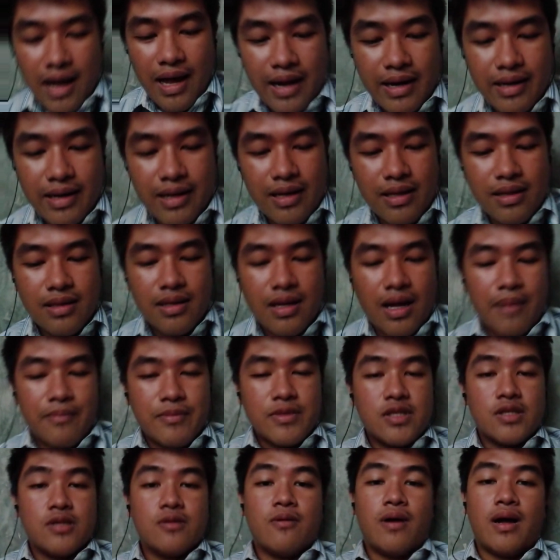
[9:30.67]
and it
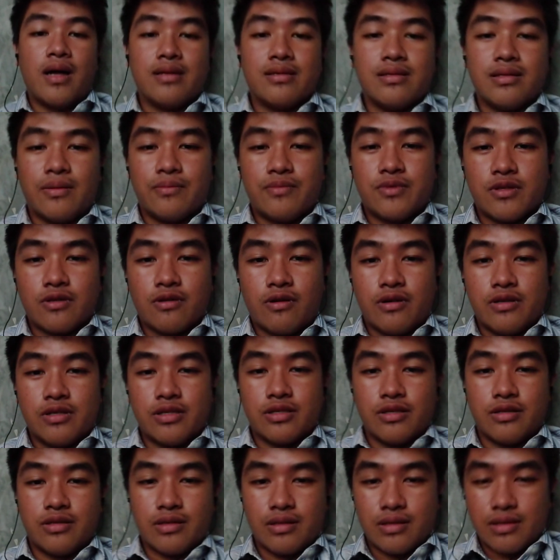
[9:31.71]
comes to us
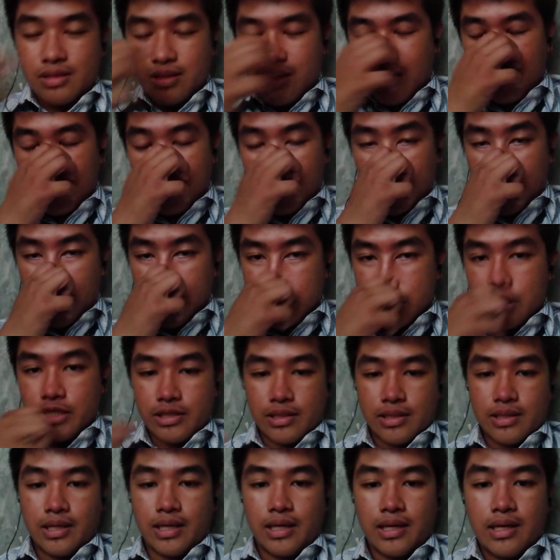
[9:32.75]

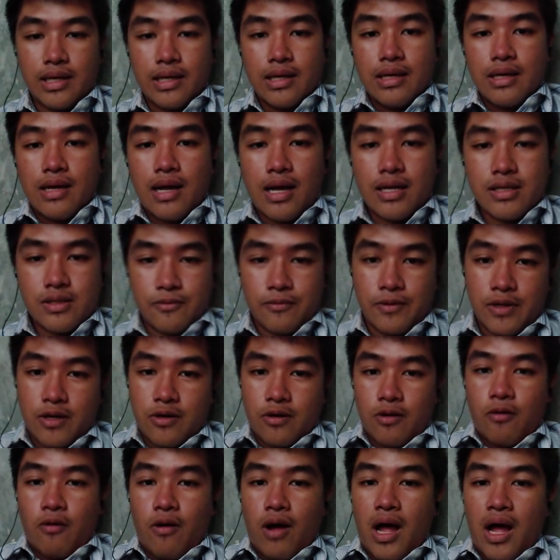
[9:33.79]
subconsciously as we
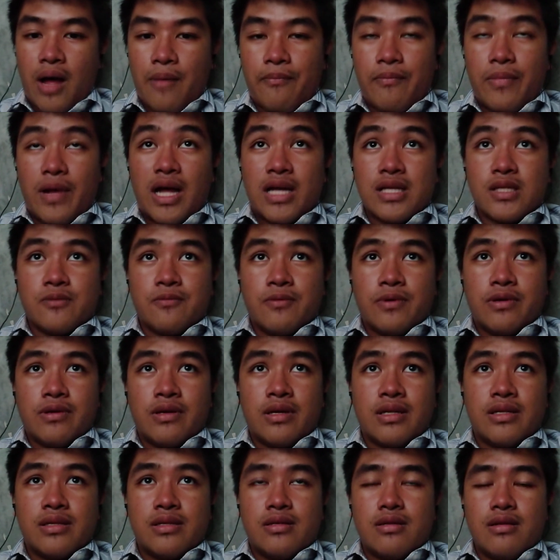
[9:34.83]
grow up, as we
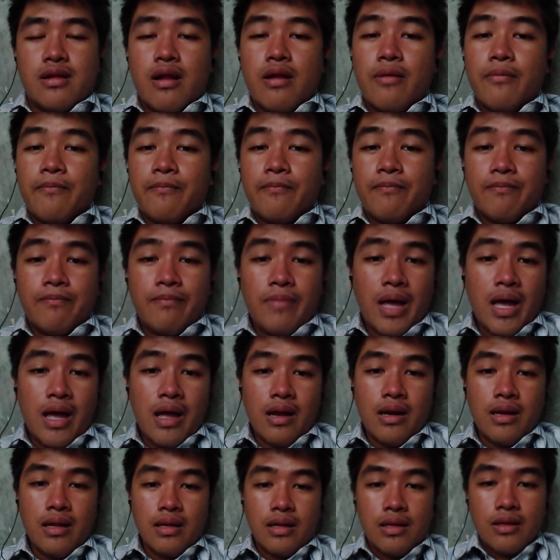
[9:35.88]
read
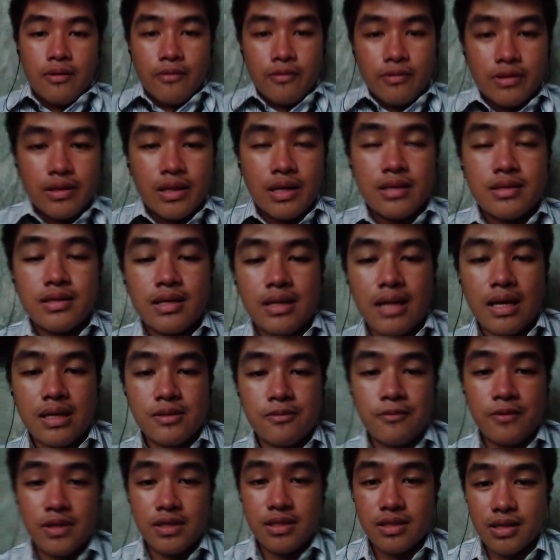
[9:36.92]
many new things, and
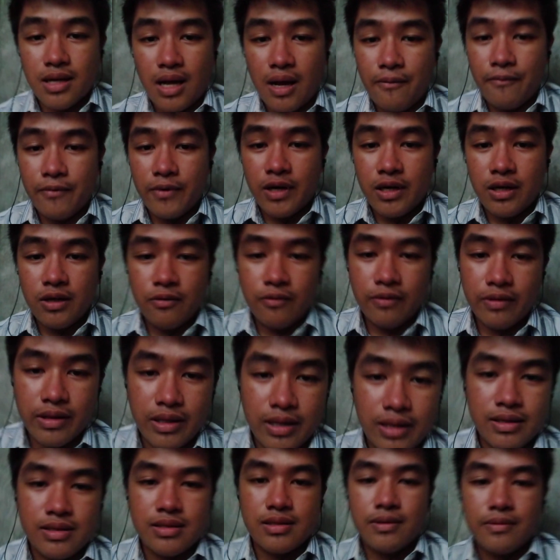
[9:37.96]
as we discover new
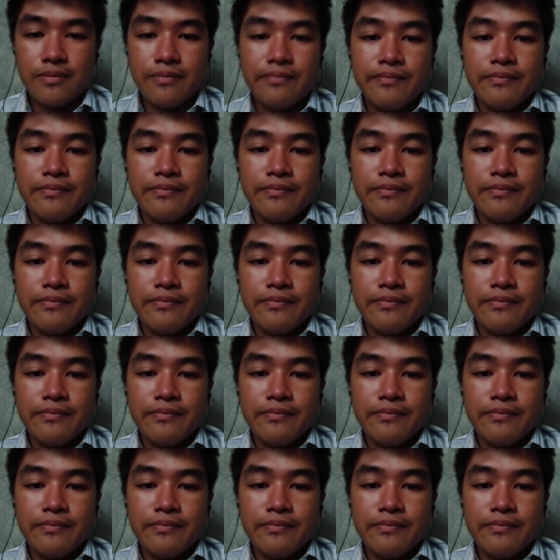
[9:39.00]
things.